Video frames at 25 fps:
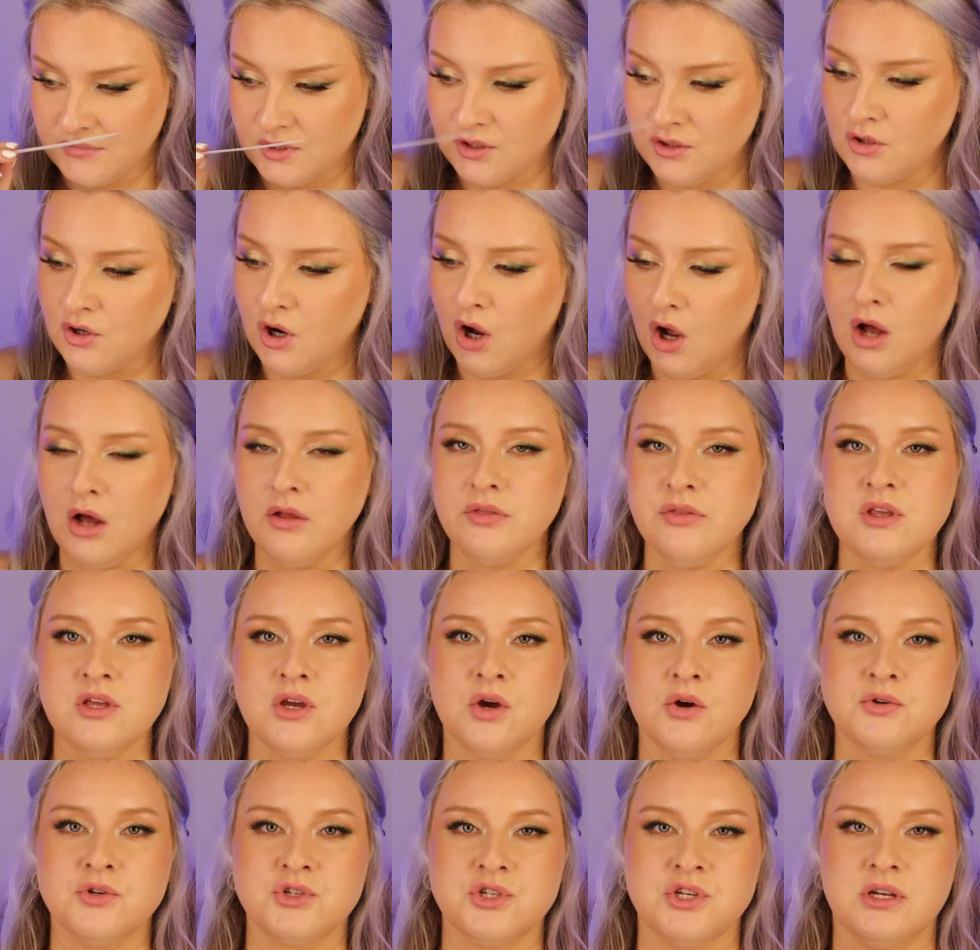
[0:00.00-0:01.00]
You're on the
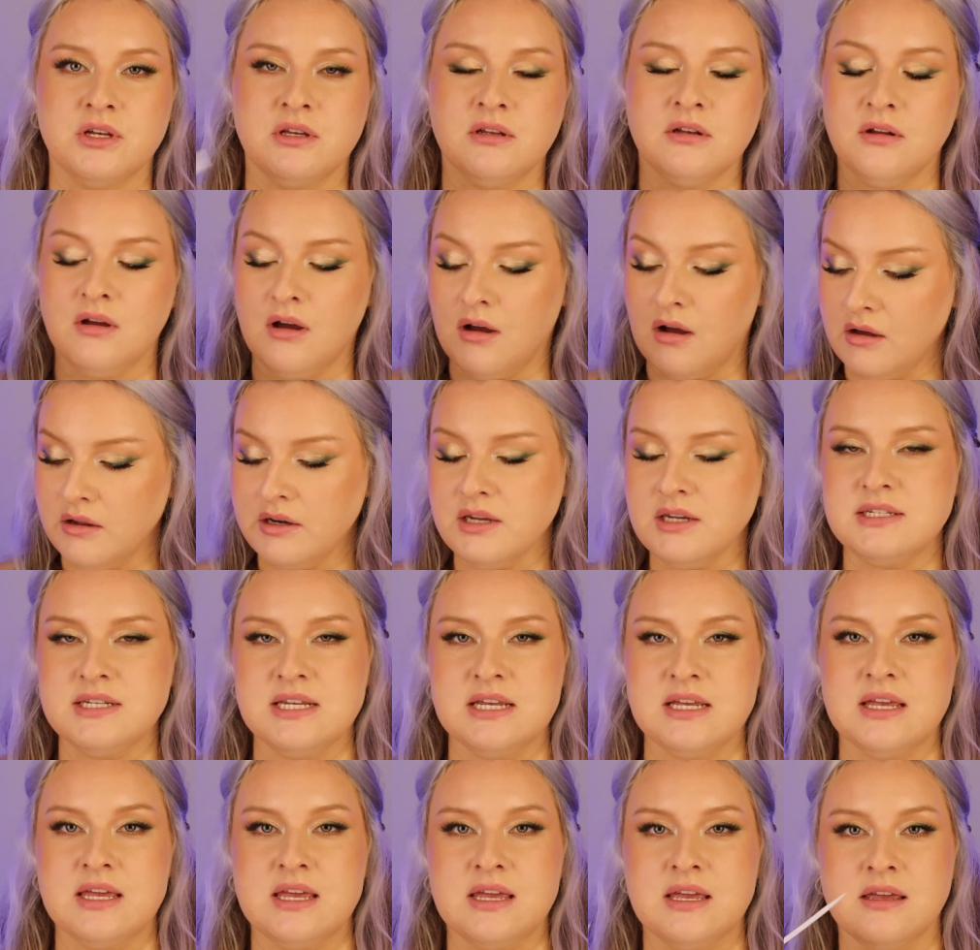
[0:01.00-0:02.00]
ocean, on a
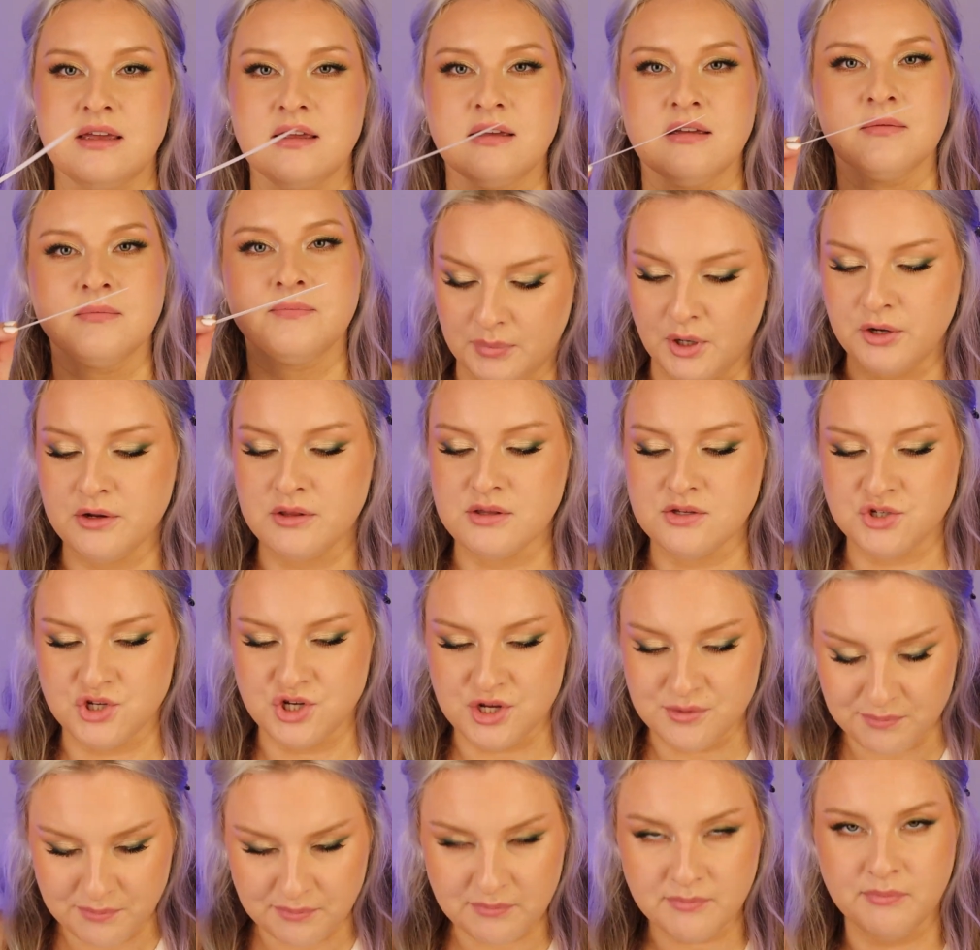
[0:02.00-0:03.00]
dinghy, part of the
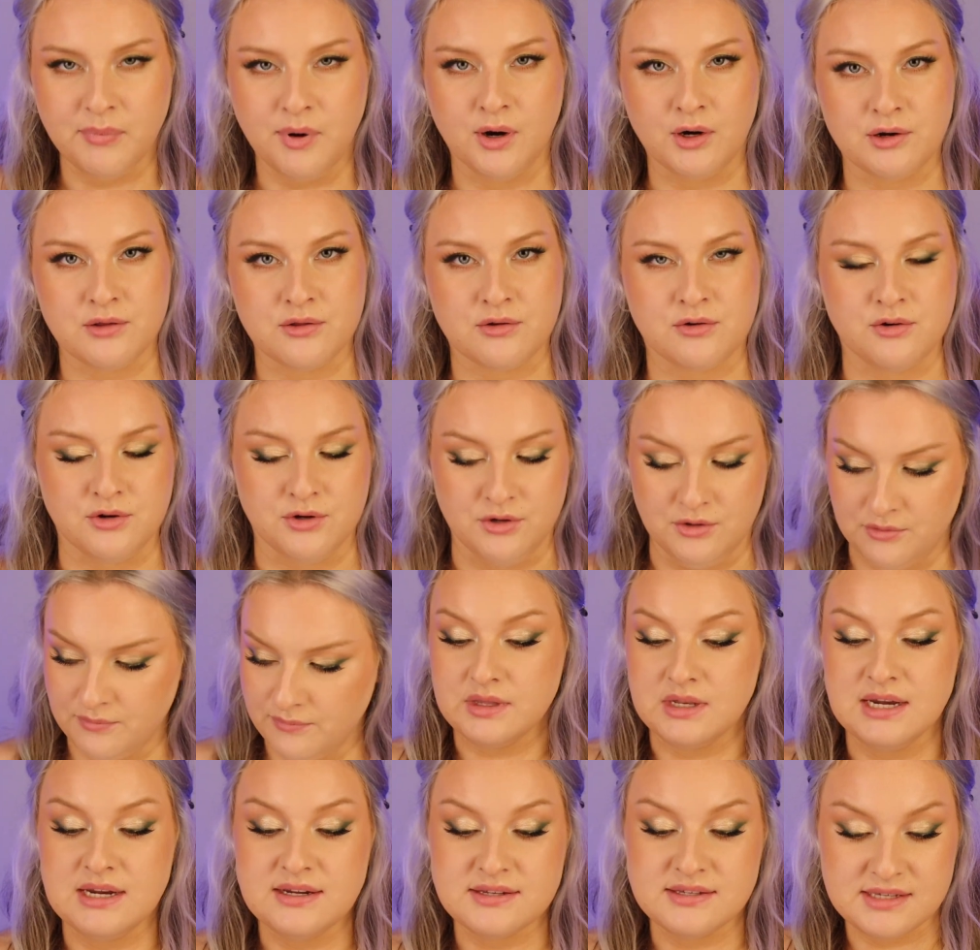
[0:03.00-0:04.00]
ship, part of the crew.
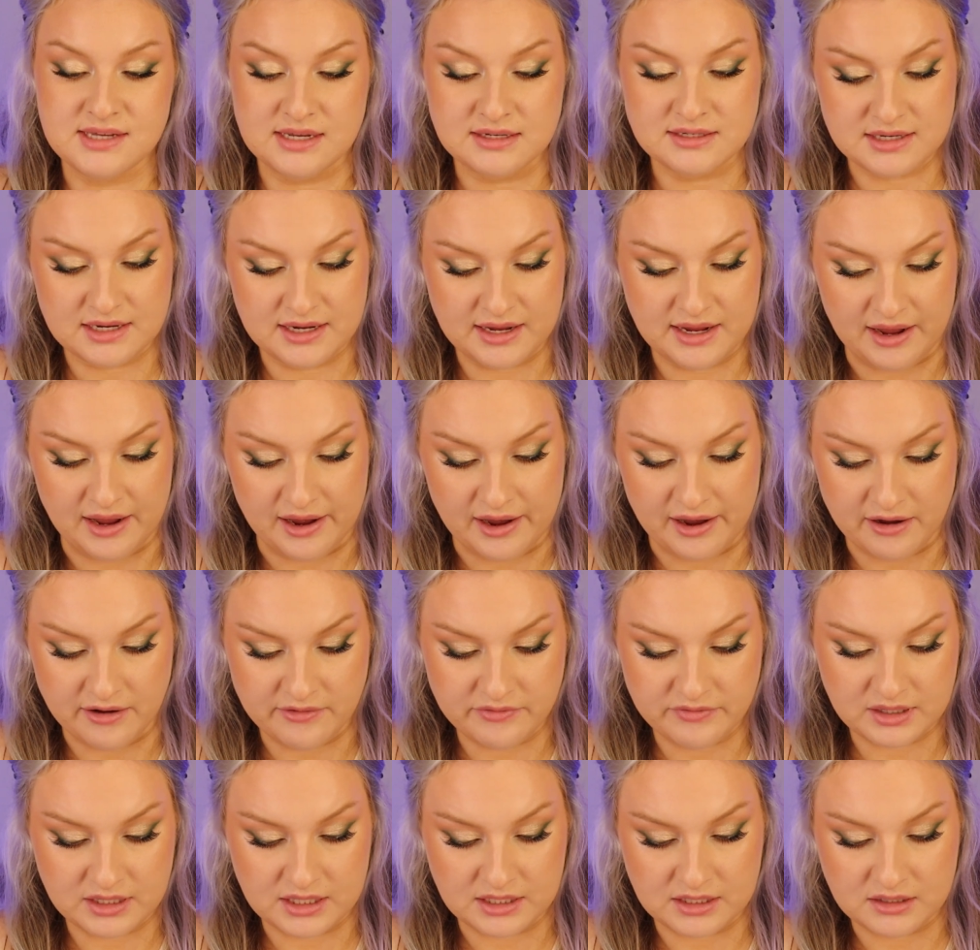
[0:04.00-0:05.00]
The next scent I
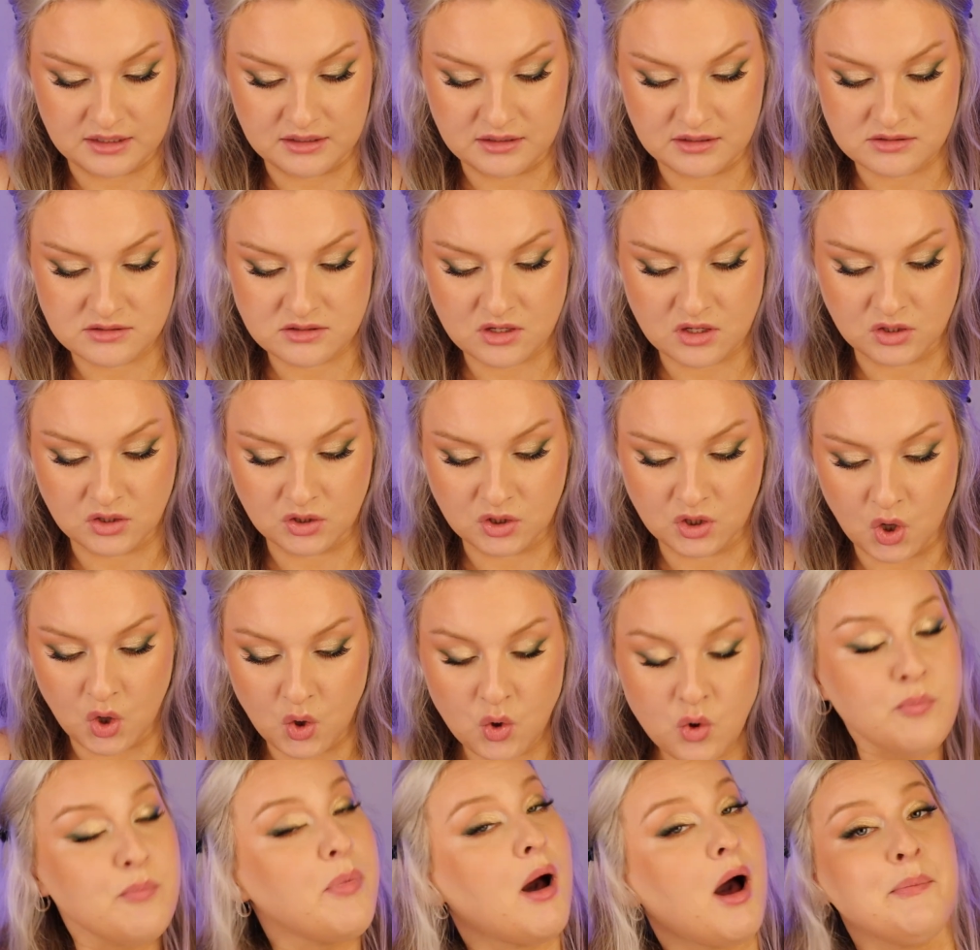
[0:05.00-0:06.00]
have is
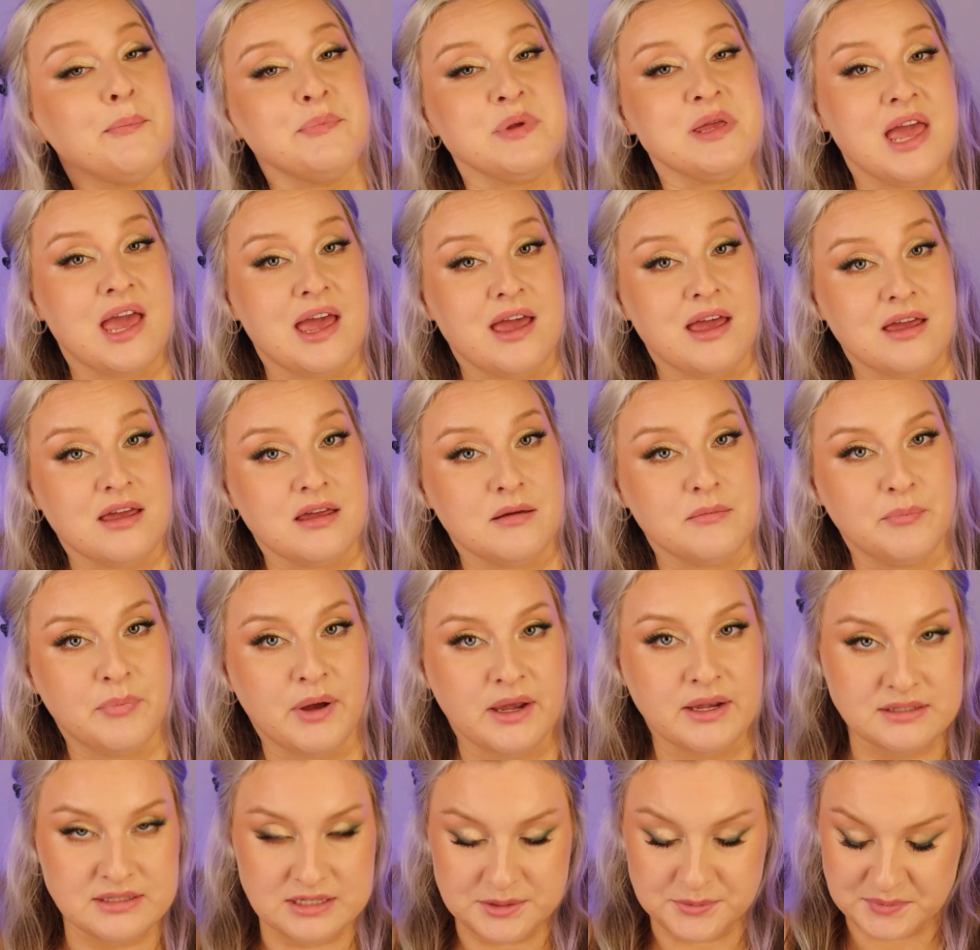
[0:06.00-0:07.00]
Le Papier
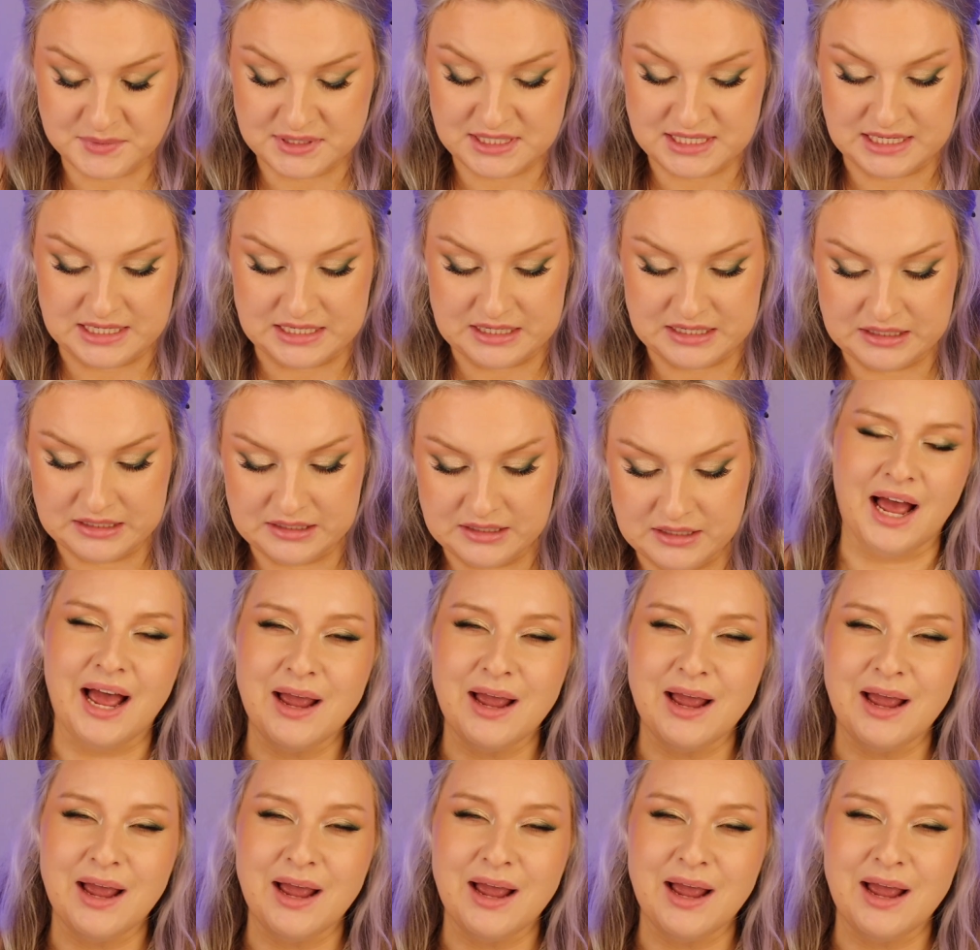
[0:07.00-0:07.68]
by Diptyque.